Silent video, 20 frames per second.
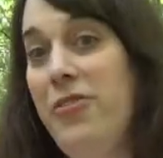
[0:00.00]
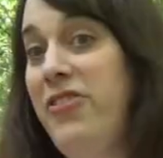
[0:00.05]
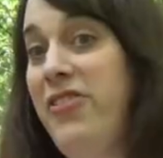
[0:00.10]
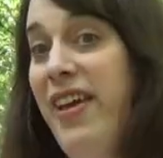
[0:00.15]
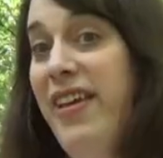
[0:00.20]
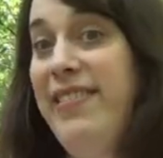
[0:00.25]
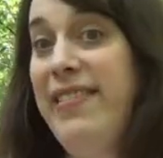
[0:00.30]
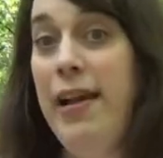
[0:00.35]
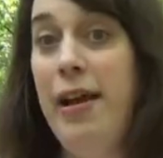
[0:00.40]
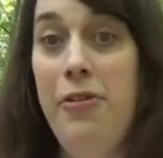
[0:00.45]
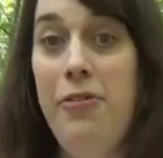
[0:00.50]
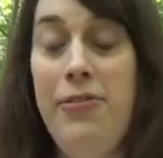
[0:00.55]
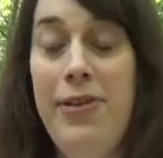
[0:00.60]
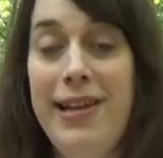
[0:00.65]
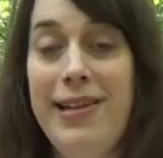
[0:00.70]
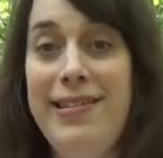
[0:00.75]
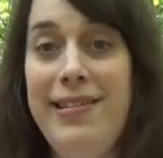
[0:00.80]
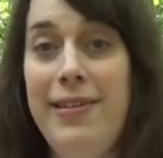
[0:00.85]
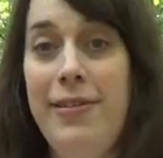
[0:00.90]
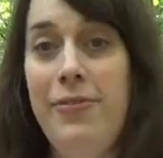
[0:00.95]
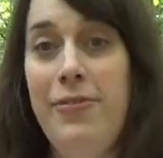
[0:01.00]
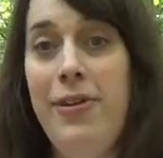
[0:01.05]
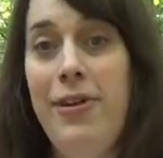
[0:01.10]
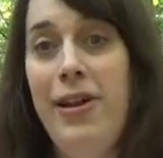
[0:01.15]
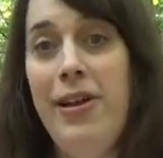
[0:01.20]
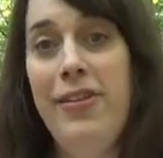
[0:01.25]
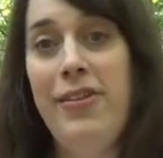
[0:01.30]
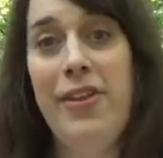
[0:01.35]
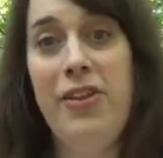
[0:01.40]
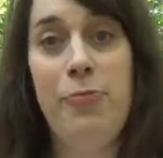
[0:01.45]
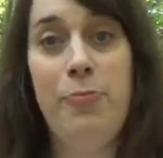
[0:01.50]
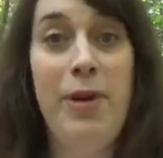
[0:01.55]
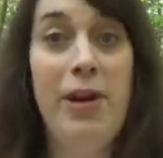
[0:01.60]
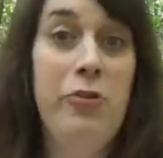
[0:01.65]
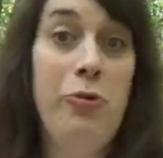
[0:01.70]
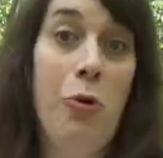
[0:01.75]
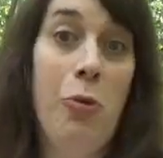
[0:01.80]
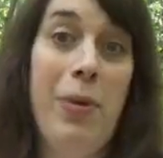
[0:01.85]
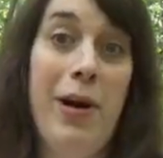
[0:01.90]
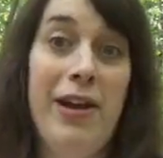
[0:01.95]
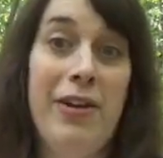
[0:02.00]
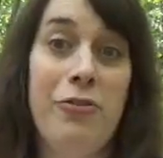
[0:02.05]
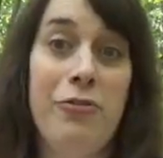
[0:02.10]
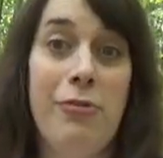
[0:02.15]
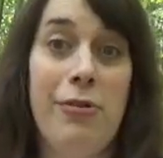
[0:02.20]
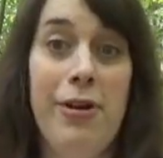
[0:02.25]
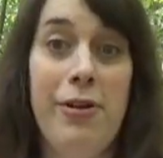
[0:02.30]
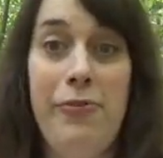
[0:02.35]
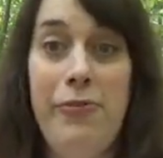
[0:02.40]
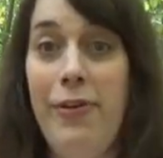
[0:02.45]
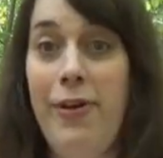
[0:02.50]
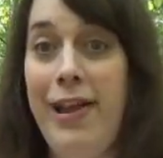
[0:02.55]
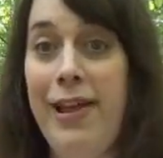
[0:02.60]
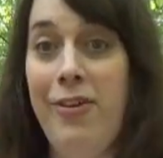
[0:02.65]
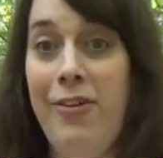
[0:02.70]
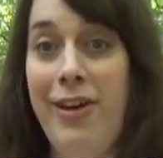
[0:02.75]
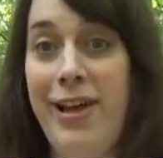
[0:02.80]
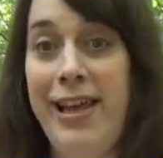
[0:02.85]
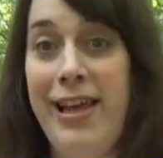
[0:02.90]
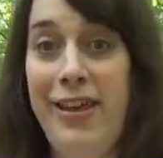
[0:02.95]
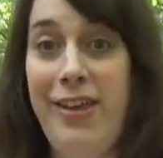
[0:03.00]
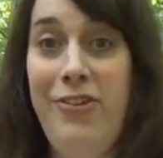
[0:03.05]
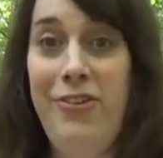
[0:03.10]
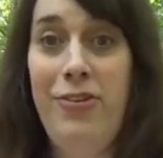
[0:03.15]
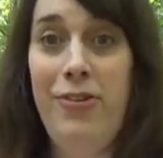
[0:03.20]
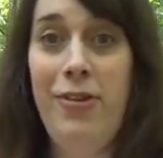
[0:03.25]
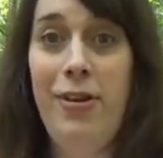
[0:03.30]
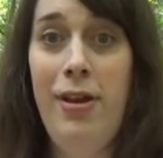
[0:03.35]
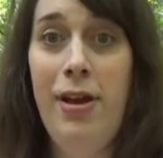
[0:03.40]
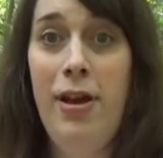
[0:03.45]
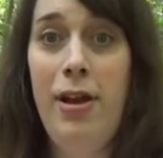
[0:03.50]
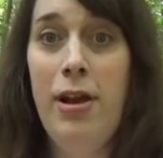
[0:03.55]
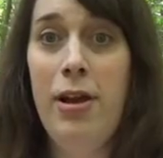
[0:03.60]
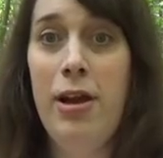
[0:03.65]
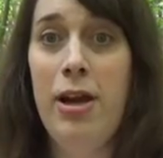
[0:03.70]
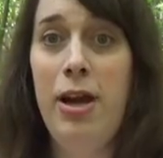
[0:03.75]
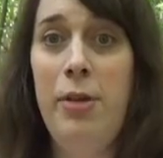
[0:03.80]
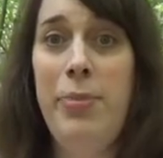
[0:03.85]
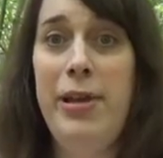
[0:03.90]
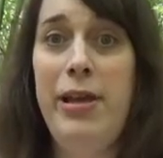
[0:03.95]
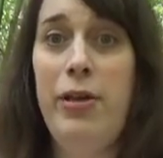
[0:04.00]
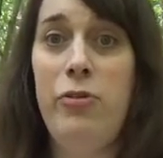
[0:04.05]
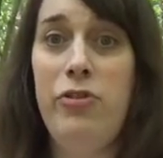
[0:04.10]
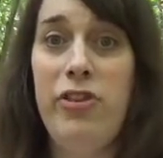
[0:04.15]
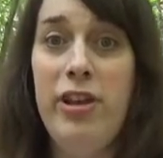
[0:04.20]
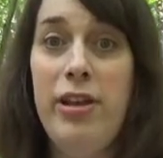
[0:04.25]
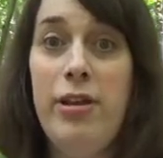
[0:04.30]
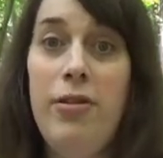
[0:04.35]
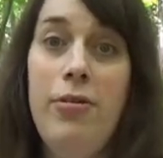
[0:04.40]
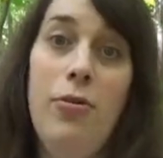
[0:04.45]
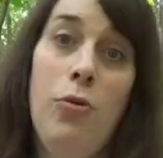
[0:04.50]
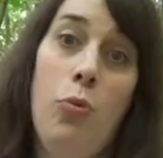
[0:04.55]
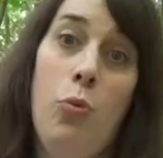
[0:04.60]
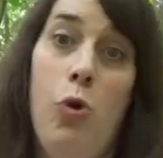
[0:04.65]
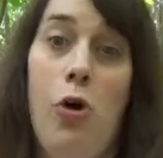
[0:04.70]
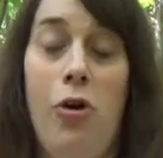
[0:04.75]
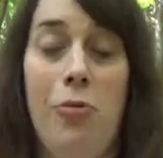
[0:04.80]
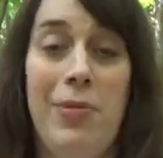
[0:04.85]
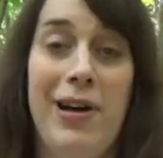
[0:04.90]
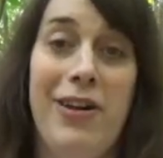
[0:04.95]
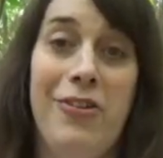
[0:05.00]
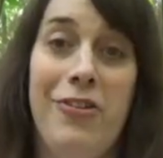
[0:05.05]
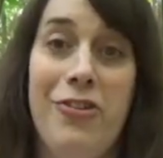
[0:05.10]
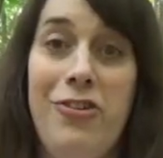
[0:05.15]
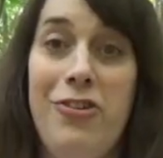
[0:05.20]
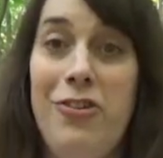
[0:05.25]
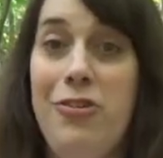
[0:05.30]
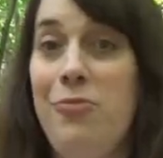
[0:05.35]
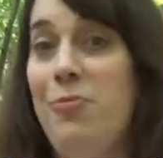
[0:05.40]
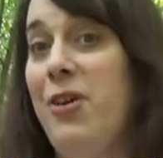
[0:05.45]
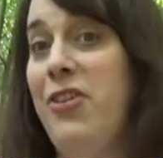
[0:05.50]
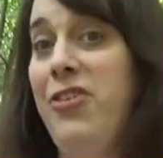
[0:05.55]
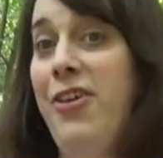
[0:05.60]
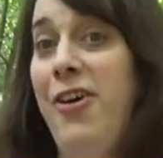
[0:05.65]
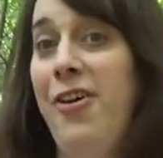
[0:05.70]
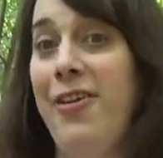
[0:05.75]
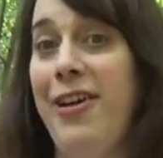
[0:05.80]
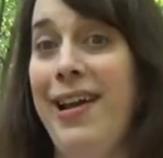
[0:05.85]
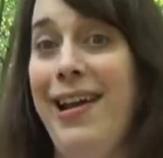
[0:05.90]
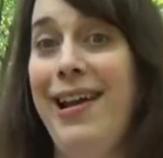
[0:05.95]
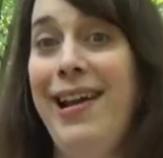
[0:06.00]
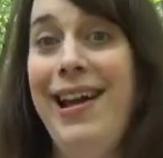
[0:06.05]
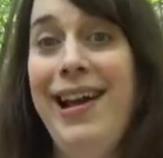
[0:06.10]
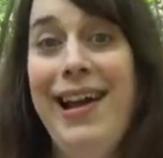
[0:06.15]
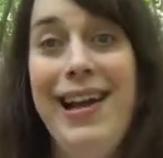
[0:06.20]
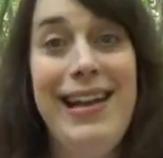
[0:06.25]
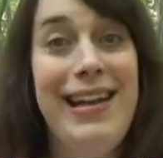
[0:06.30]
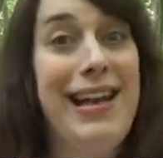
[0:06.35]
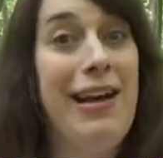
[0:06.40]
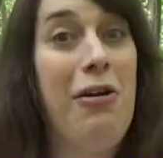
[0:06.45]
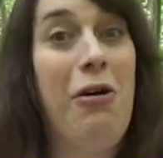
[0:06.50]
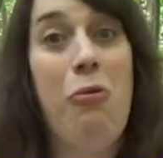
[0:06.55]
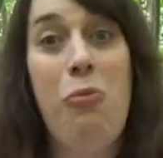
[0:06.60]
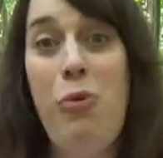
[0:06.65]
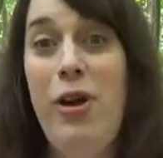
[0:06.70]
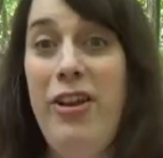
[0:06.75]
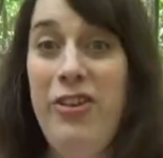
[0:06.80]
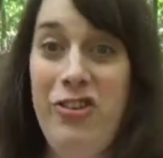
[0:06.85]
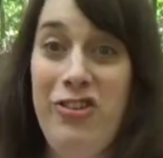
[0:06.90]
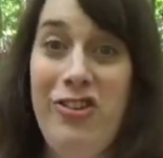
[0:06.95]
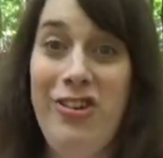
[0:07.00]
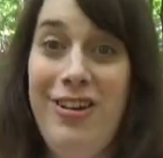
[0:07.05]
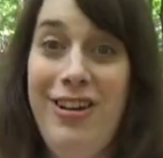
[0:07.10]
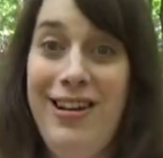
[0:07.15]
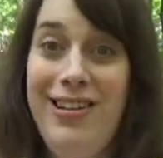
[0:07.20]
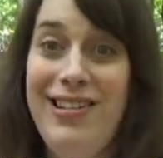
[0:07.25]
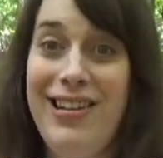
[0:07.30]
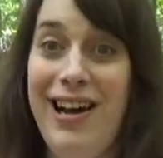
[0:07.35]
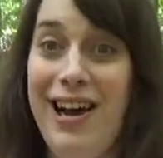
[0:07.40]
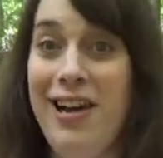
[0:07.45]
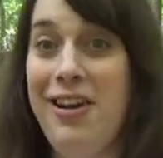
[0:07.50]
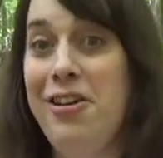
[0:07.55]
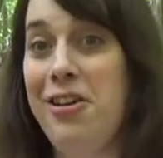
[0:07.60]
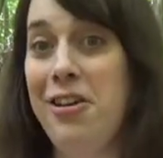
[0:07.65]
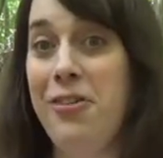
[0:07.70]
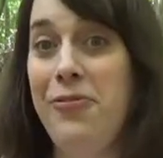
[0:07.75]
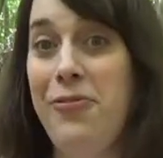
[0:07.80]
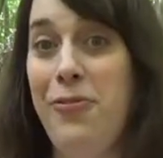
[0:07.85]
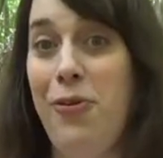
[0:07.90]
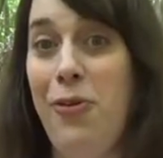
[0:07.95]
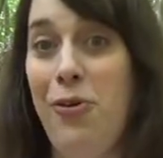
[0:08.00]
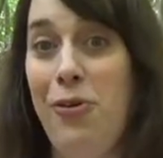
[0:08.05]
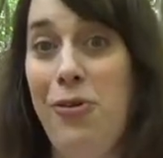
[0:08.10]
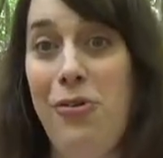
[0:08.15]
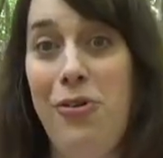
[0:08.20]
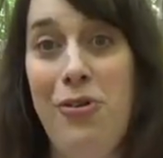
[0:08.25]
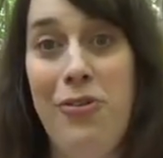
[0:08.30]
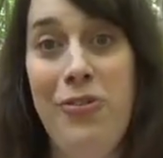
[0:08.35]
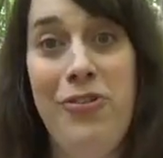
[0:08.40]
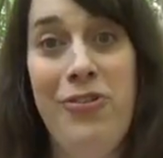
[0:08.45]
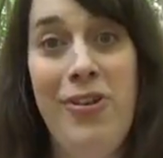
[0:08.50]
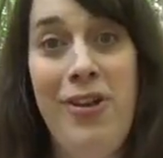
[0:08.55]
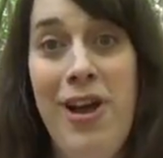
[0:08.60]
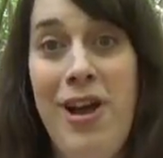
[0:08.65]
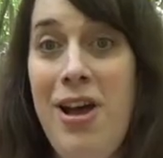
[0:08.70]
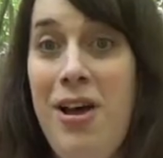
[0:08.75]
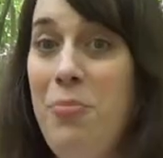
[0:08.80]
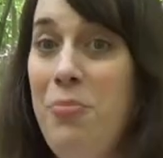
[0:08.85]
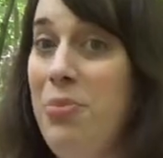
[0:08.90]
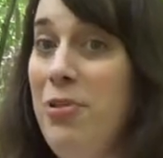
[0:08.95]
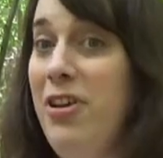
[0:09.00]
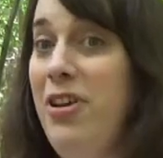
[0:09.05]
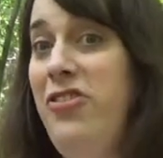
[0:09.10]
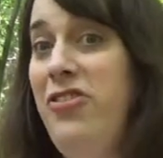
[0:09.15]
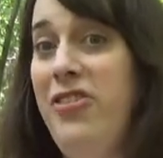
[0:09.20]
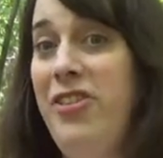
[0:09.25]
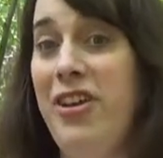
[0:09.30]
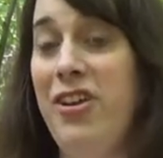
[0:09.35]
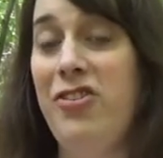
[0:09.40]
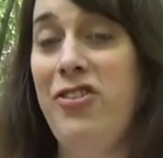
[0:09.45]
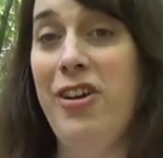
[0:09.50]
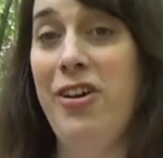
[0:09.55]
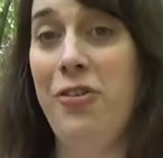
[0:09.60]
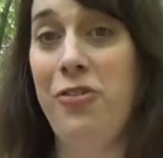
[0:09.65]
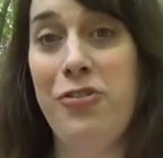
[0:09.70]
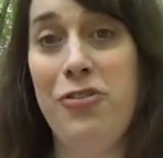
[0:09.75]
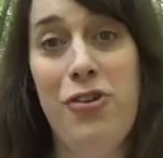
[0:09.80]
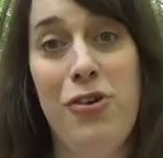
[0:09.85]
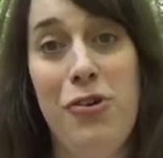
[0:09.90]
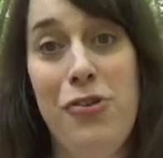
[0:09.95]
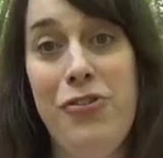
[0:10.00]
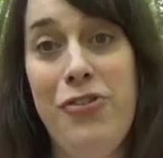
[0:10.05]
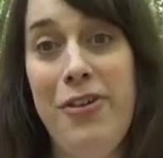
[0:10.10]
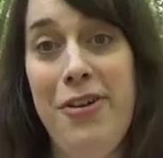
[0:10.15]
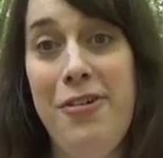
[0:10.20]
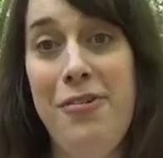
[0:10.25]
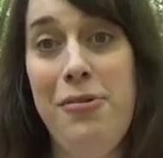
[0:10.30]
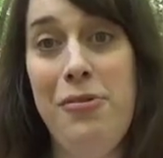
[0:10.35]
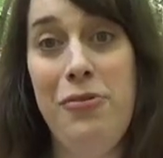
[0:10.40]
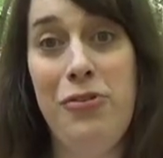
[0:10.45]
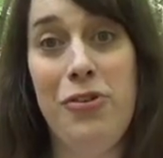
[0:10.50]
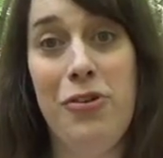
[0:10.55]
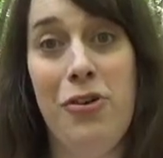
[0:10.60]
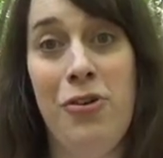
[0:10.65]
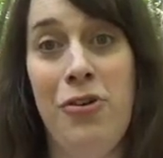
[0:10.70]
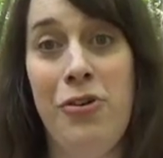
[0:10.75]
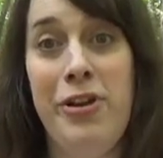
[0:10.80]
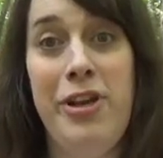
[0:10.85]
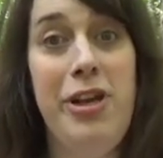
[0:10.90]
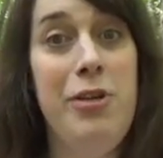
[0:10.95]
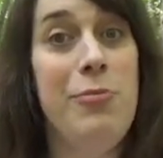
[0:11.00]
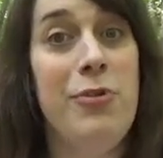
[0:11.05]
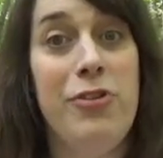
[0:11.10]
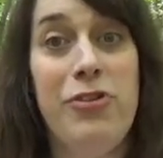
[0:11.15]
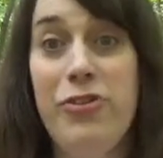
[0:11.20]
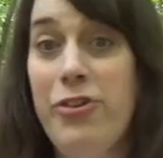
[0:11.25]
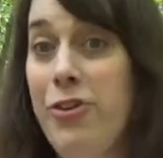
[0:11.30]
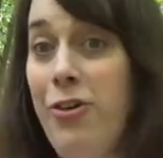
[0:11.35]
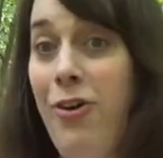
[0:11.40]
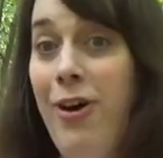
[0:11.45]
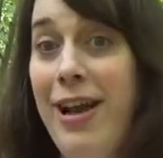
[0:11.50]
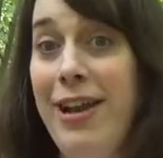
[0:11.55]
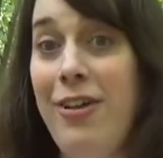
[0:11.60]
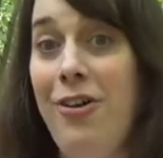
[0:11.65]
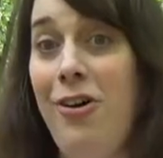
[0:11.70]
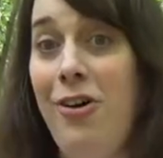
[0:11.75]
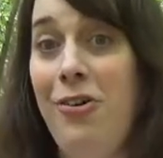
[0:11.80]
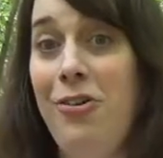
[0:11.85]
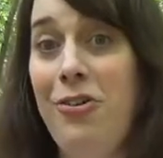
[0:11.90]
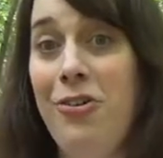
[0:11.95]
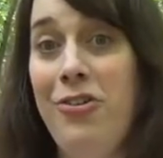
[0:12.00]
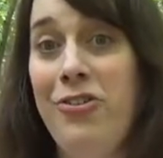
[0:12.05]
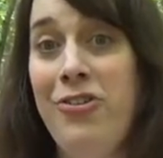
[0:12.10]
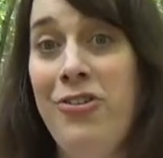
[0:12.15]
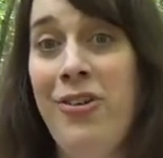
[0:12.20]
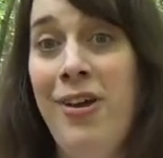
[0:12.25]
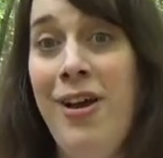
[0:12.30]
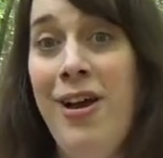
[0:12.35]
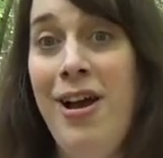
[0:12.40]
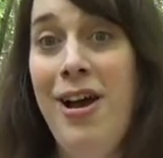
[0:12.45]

to test how effective this baseball bat derived flail is, I'm going to be using watermelons as my target. Now I wish I could afford ballistic gel torsos or human skull analogues,